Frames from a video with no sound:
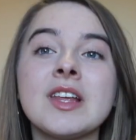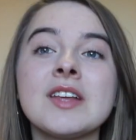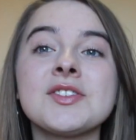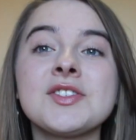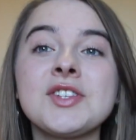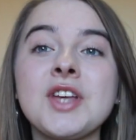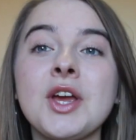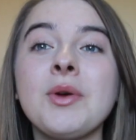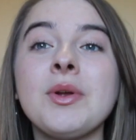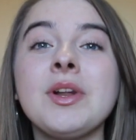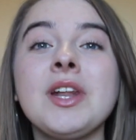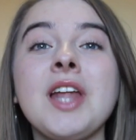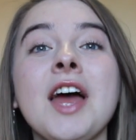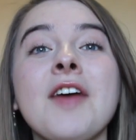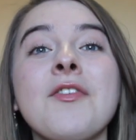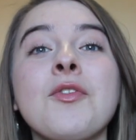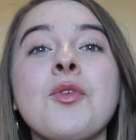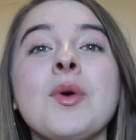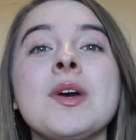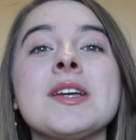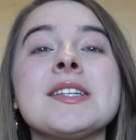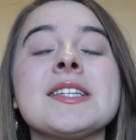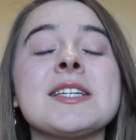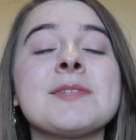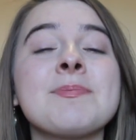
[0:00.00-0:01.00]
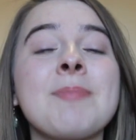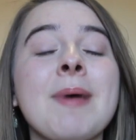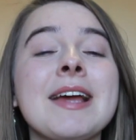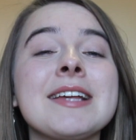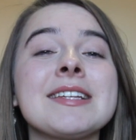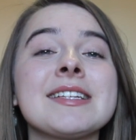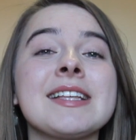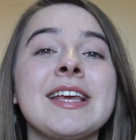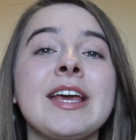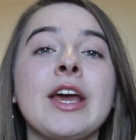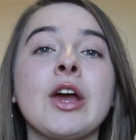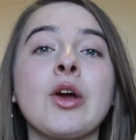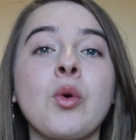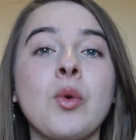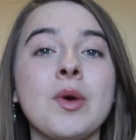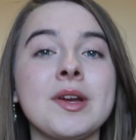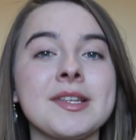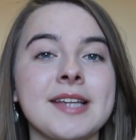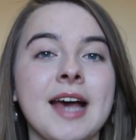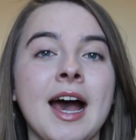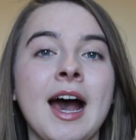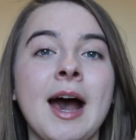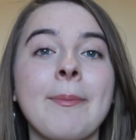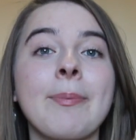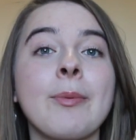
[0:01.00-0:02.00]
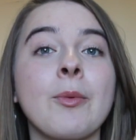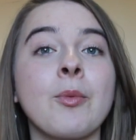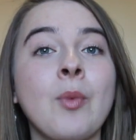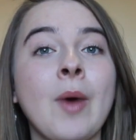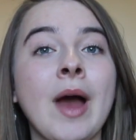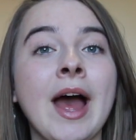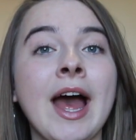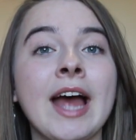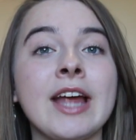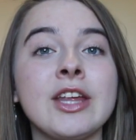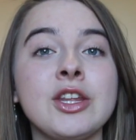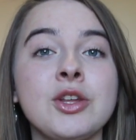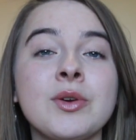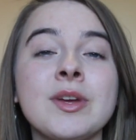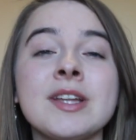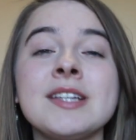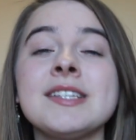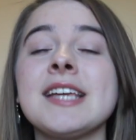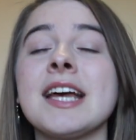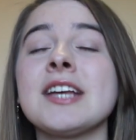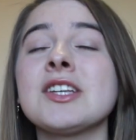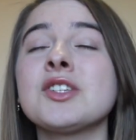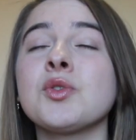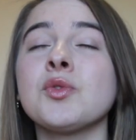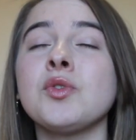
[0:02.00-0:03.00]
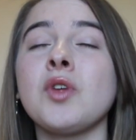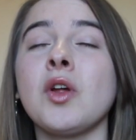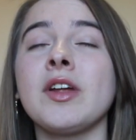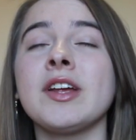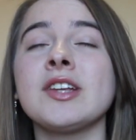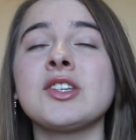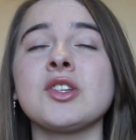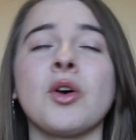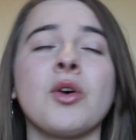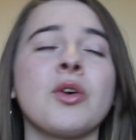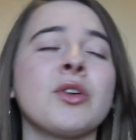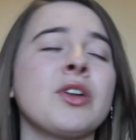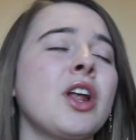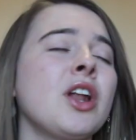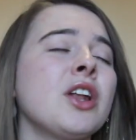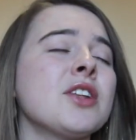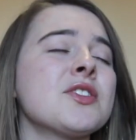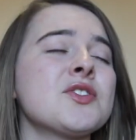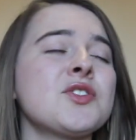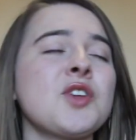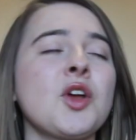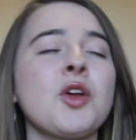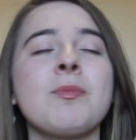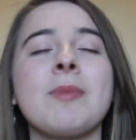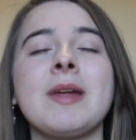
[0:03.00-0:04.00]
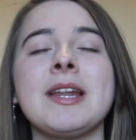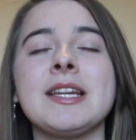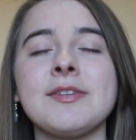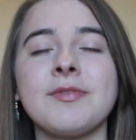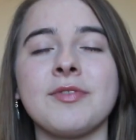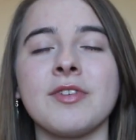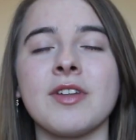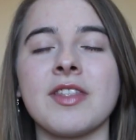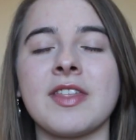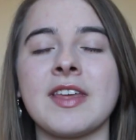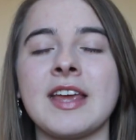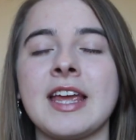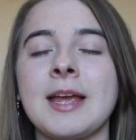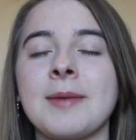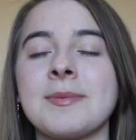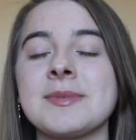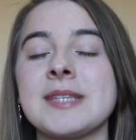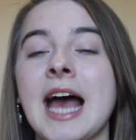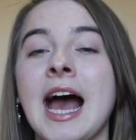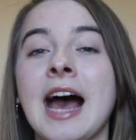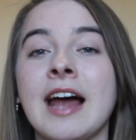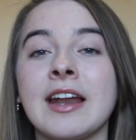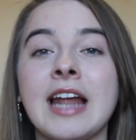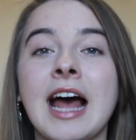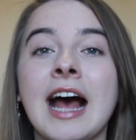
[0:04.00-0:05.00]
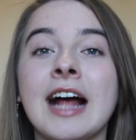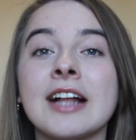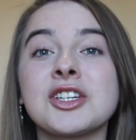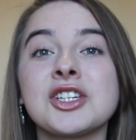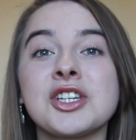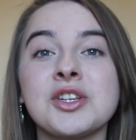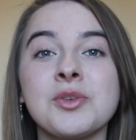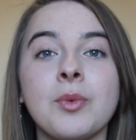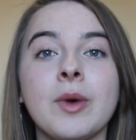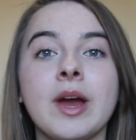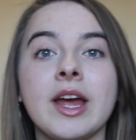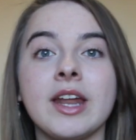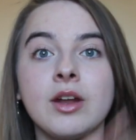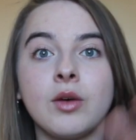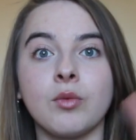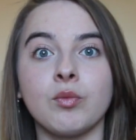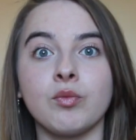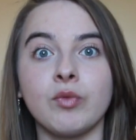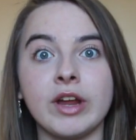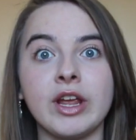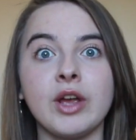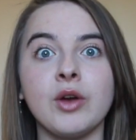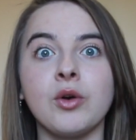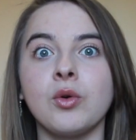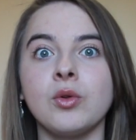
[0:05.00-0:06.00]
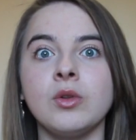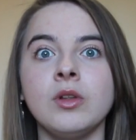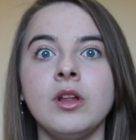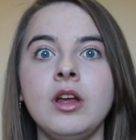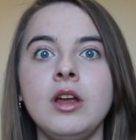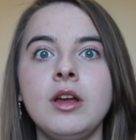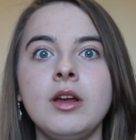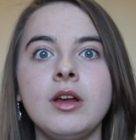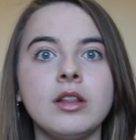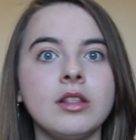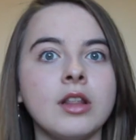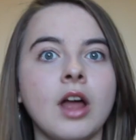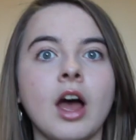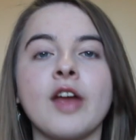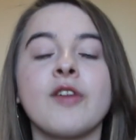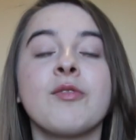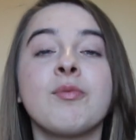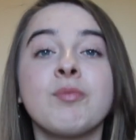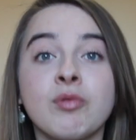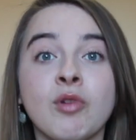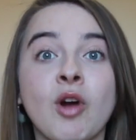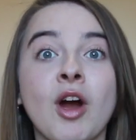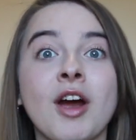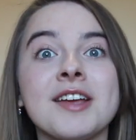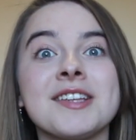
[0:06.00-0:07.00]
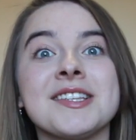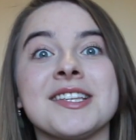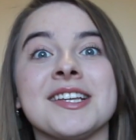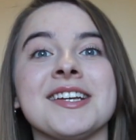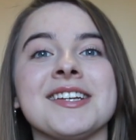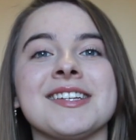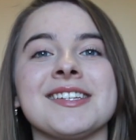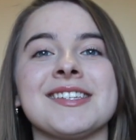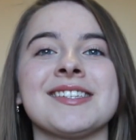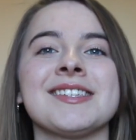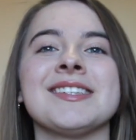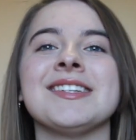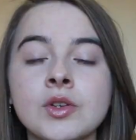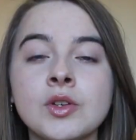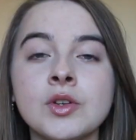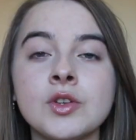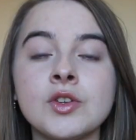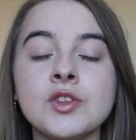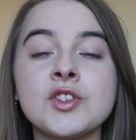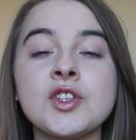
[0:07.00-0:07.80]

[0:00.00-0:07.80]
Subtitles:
So Live Quiz is basically a quiz app where you can test your knowledge on so many different themes and actually win real life prizes.